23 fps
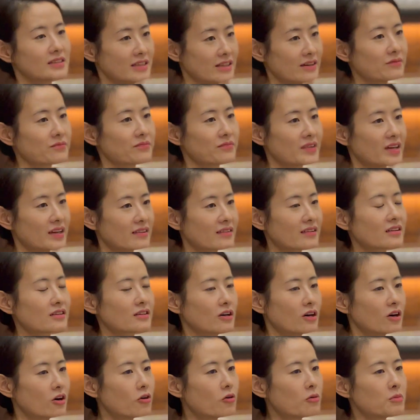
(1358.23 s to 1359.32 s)
Yeah, I think
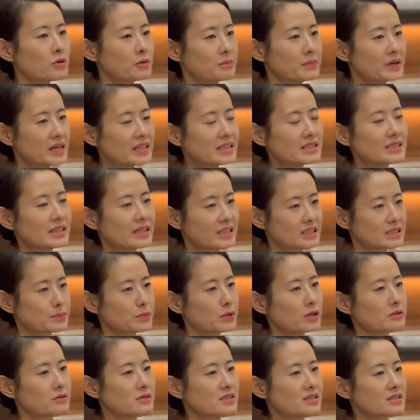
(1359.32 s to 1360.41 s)
the whole mobility
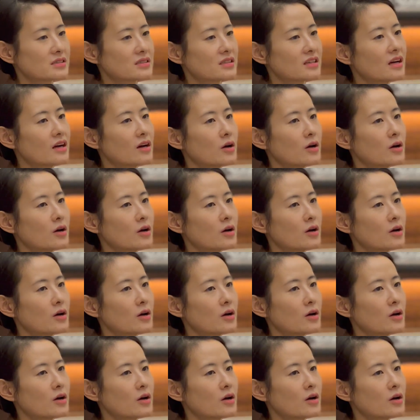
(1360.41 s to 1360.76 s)
experience